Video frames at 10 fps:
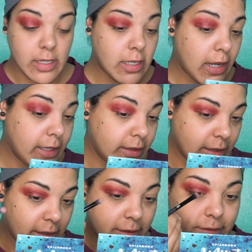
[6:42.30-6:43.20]
I
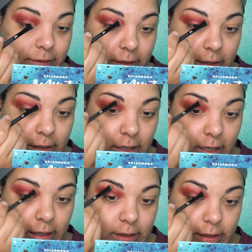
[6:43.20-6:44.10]
love the
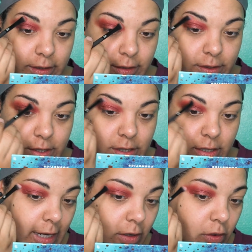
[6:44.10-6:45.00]
colors.
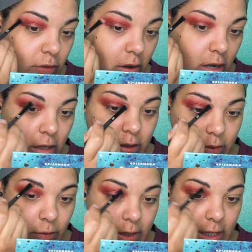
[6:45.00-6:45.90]
Can't go wrong
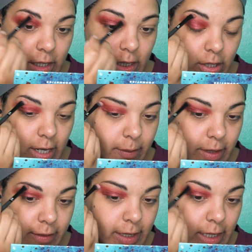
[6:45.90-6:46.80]
with a
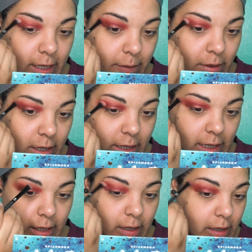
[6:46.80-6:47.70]
cranberry burgundy
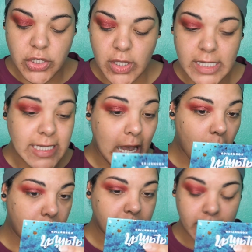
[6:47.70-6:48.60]
look. So that's how
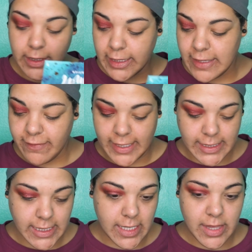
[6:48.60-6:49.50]
I'm gonna leave
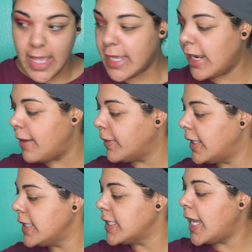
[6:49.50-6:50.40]
it. Then I'm
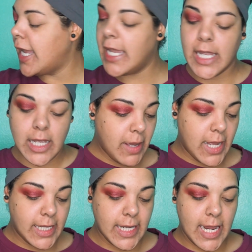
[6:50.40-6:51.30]
gonna take
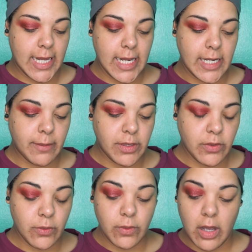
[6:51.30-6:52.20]
my
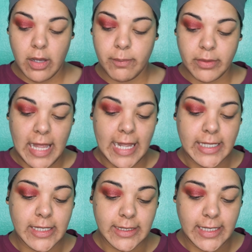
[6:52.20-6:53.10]
KKW black
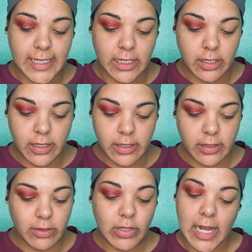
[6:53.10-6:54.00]
liner.
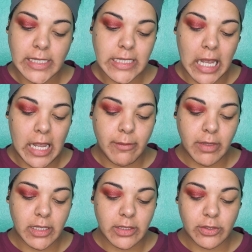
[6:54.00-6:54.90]
You guys, I'm
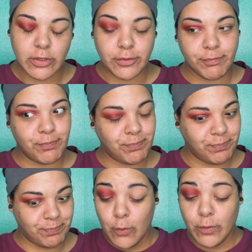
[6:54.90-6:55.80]
a little
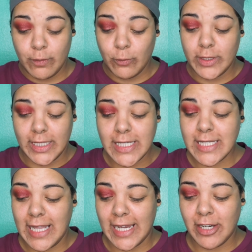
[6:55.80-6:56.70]
with this
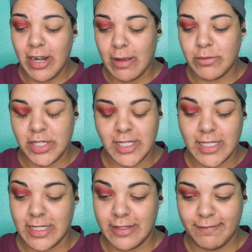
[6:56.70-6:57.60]
liner, I'm just